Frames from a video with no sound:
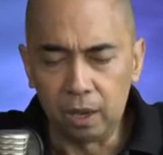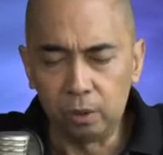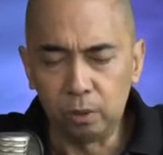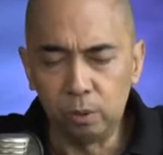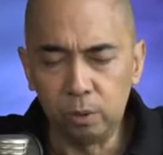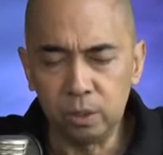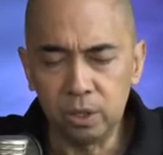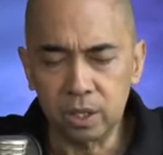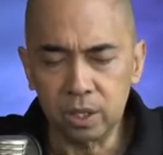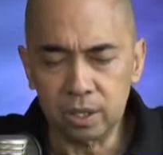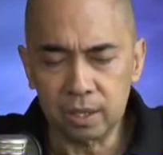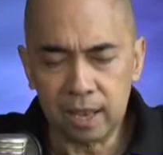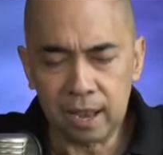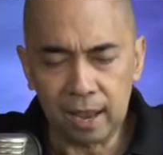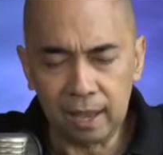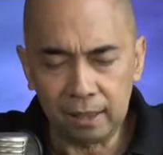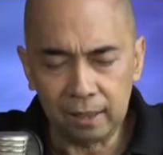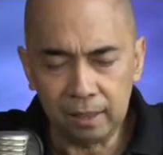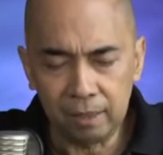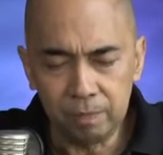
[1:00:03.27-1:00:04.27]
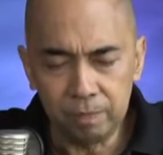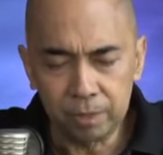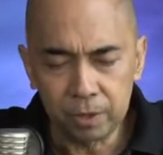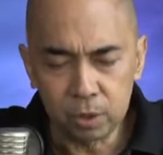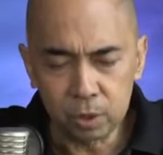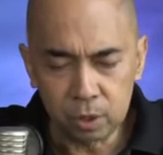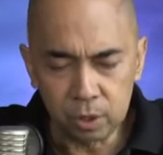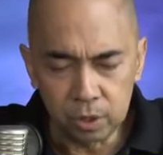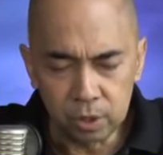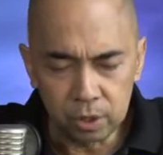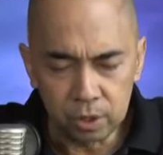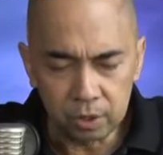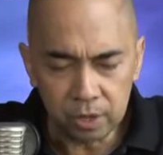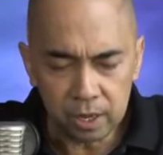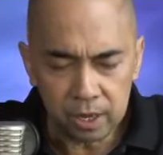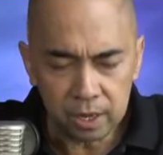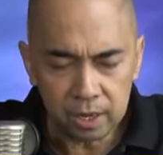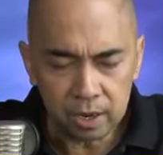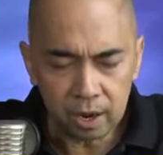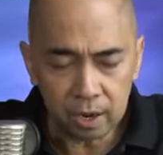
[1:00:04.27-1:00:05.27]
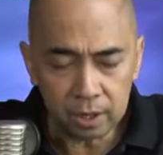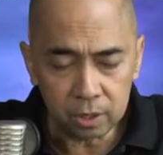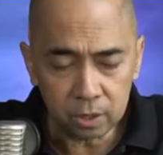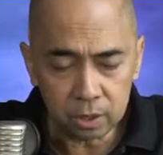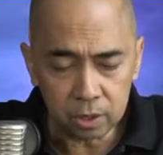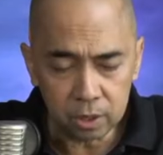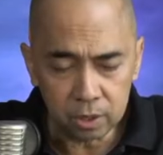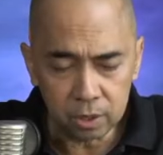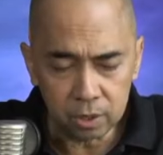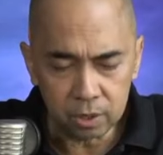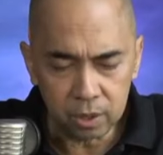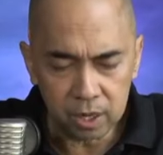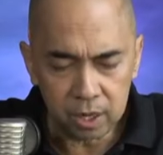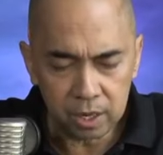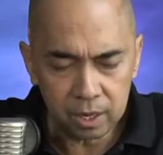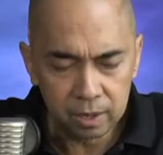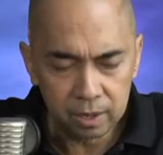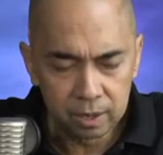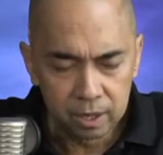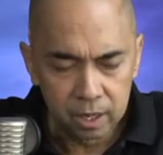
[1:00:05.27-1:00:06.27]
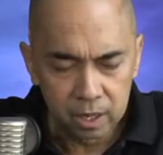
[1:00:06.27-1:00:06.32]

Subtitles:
who just had surgery, heart surgery.